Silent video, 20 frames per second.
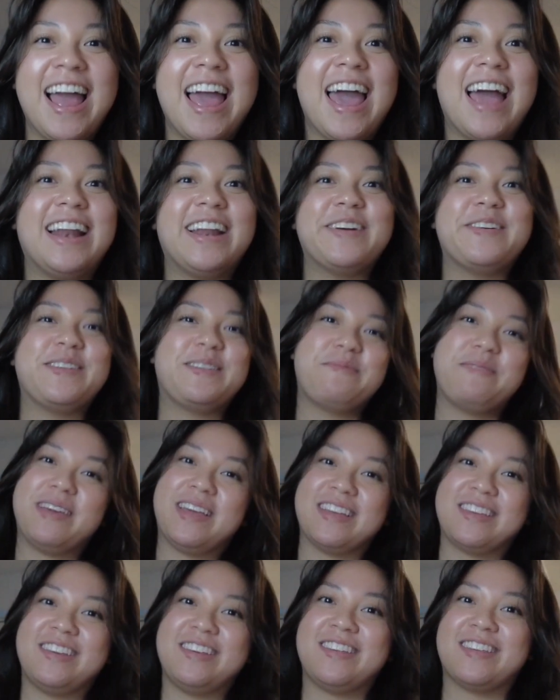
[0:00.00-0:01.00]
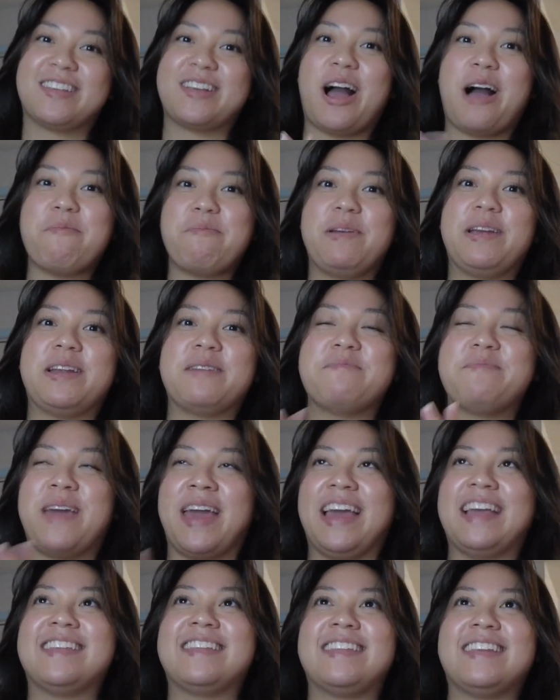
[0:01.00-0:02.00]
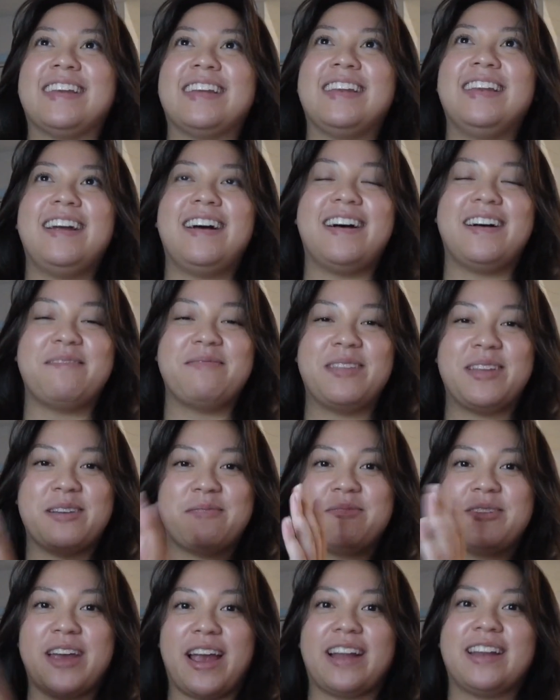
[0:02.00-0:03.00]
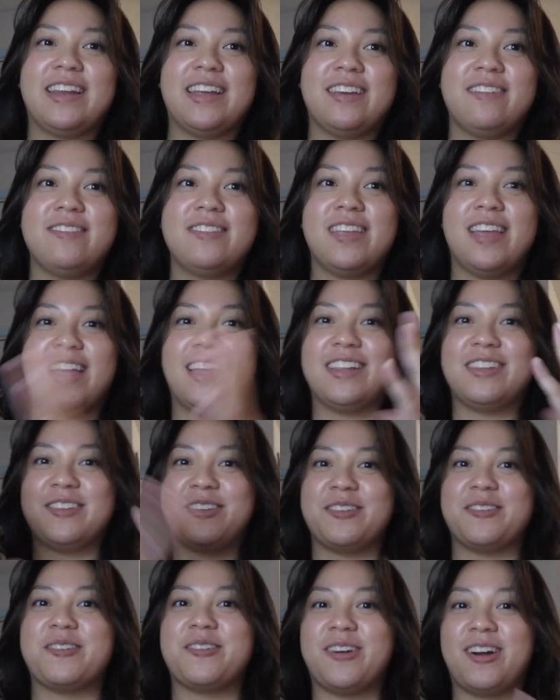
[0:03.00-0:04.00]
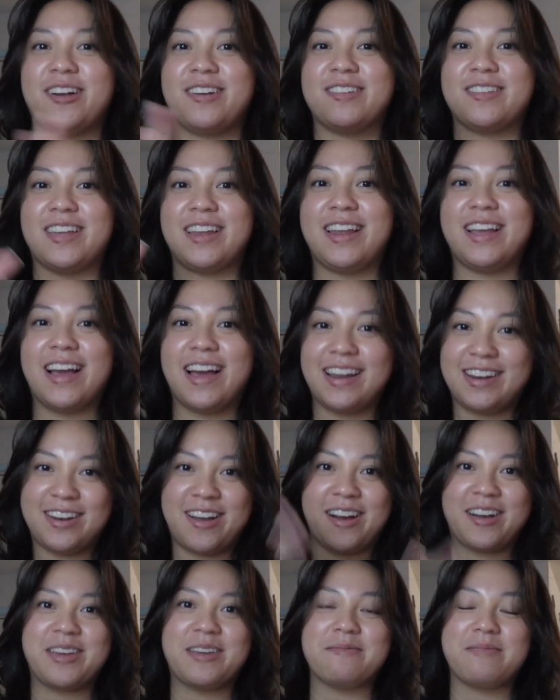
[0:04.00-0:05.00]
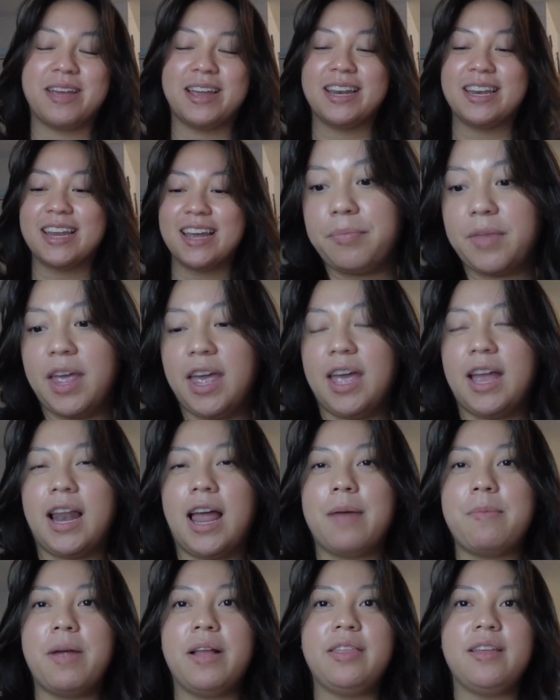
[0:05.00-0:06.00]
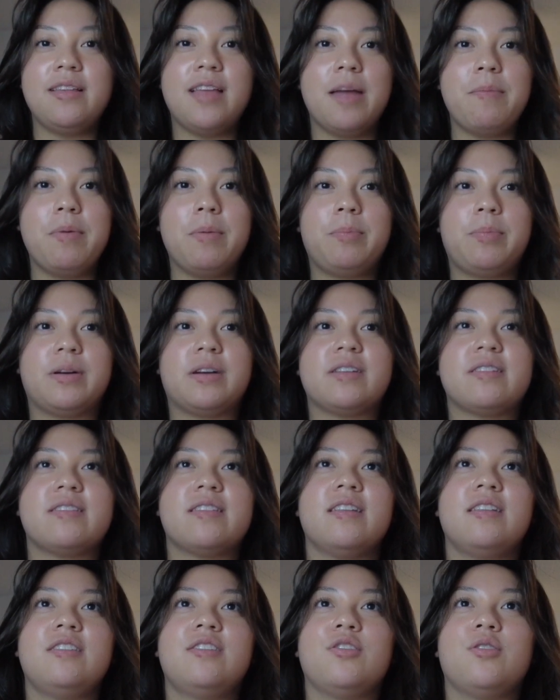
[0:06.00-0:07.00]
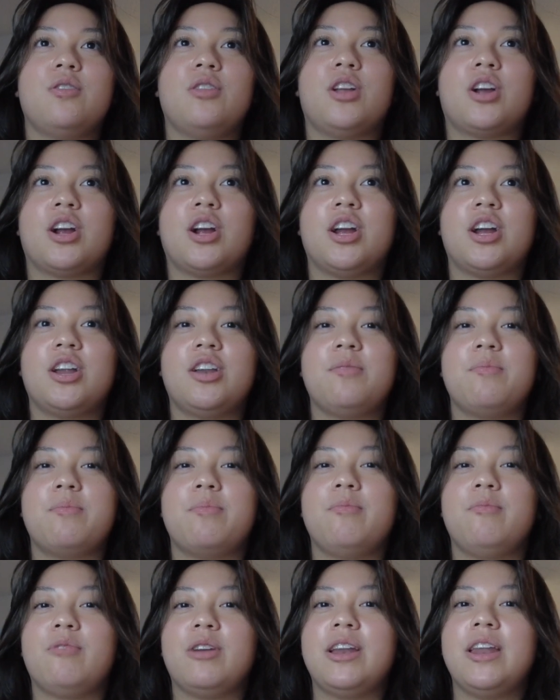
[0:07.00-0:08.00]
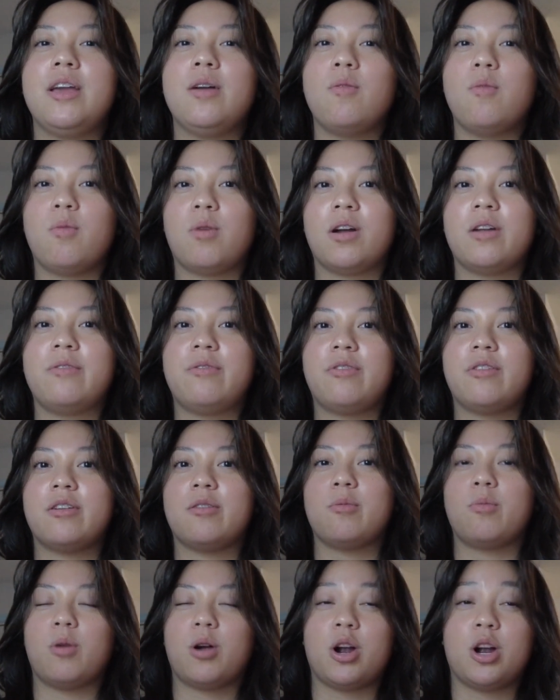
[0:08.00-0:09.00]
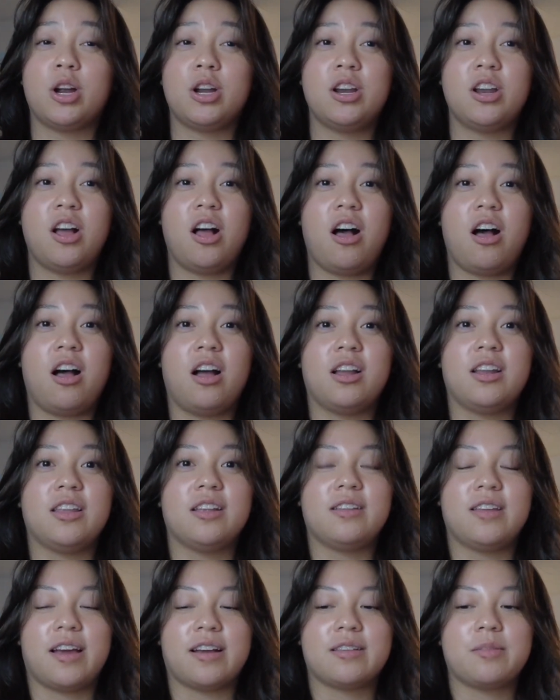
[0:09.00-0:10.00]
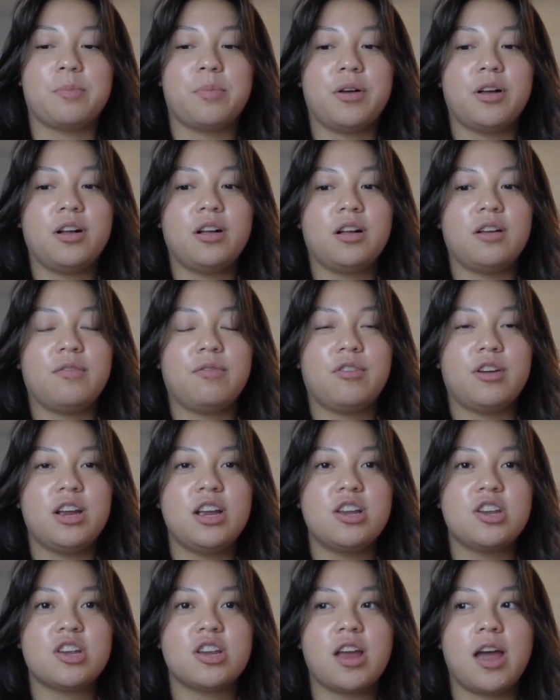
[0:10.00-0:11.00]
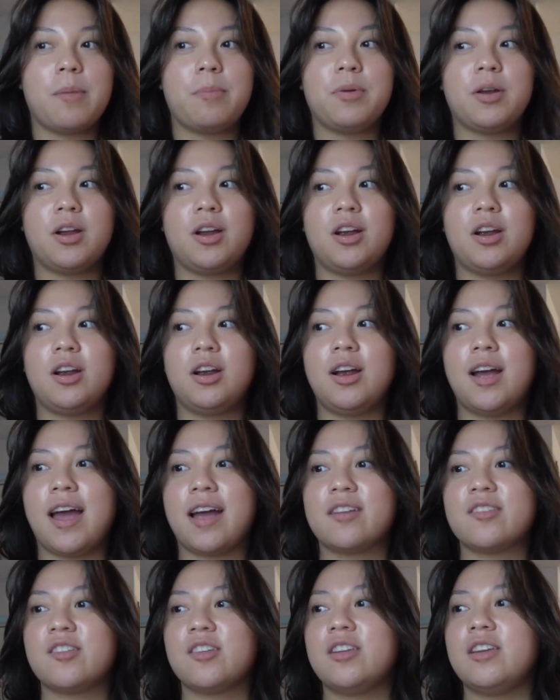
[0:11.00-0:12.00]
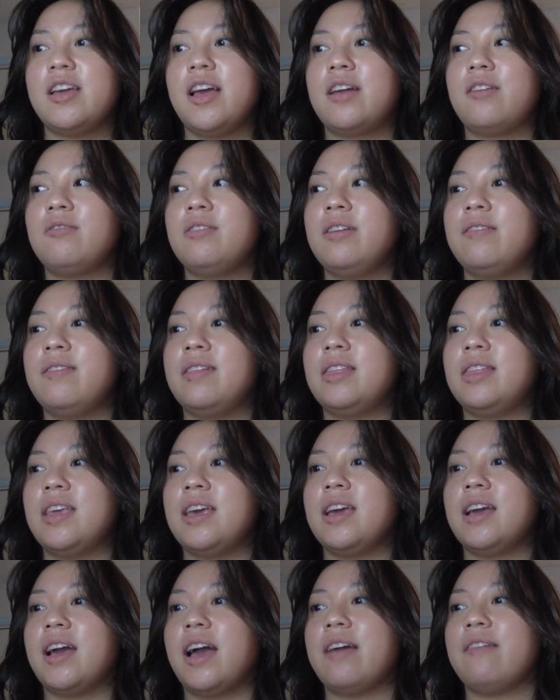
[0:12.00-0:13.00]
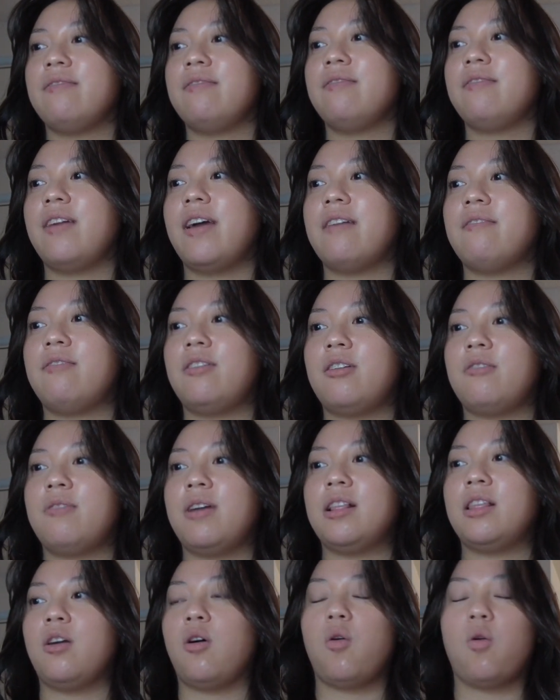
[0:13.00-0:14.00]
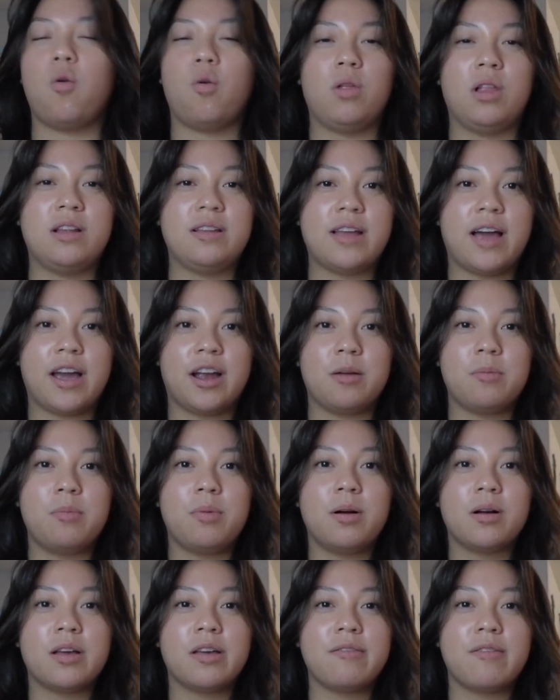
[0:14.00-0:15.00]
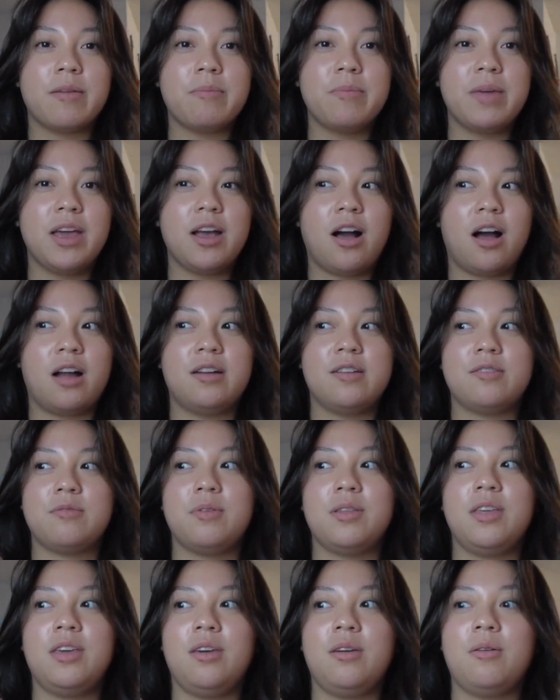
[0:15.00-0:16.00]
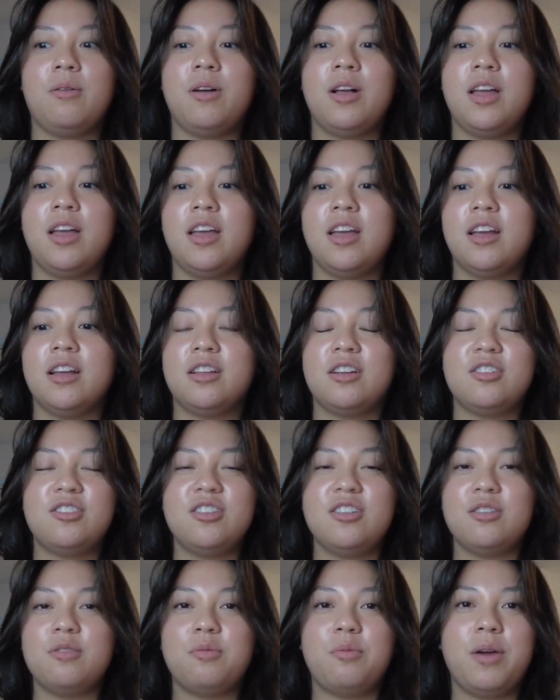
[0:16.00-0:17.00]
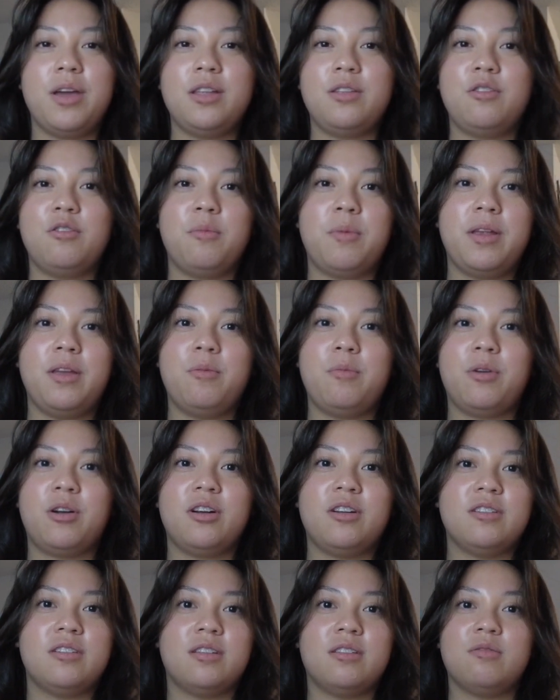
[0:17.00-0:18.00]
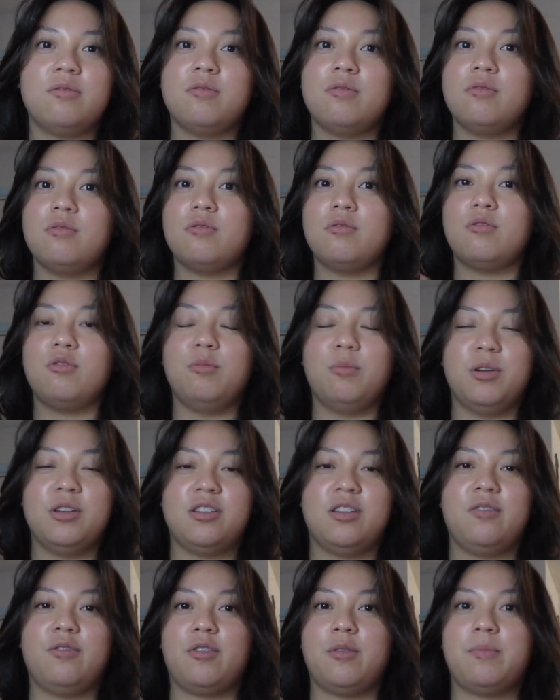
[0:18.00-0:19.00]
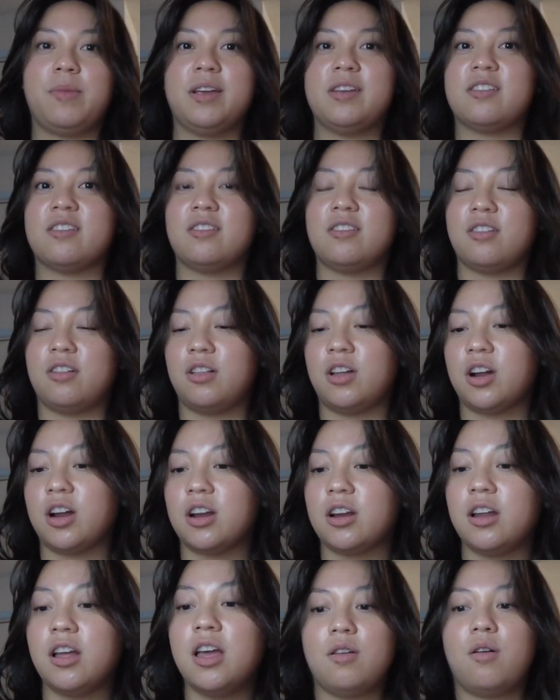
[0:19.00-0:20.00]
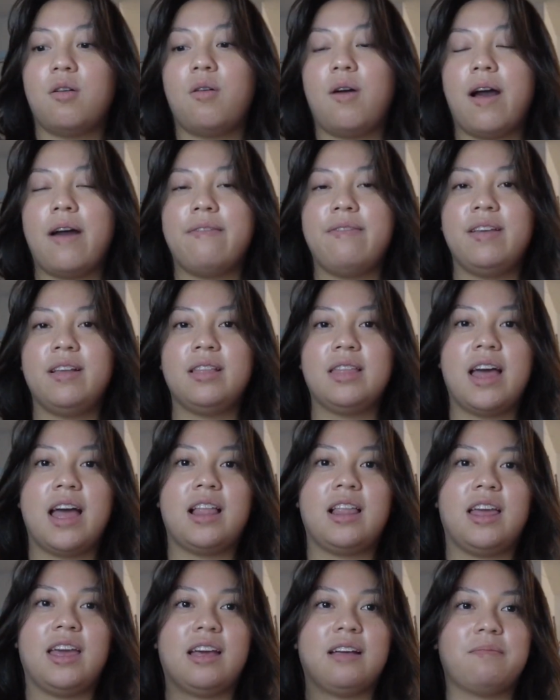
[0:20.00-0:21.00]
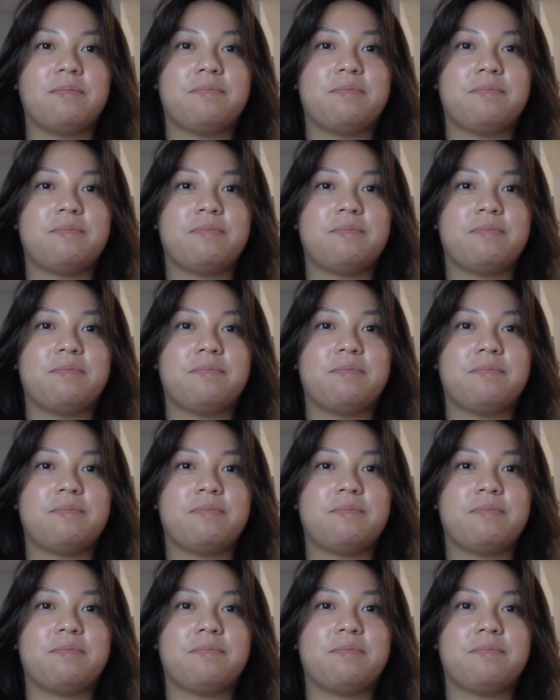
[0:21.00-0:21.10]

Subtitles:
And it was because she just copied and pasted the objectives into our study guide document. And I'm not the type of person to learn reading word for word on the textbook for each chapter. Actually, I don't even think I've ever read the whole entire book, if I'm being honest with you. There's just way too many words and too much information to learn. So having that like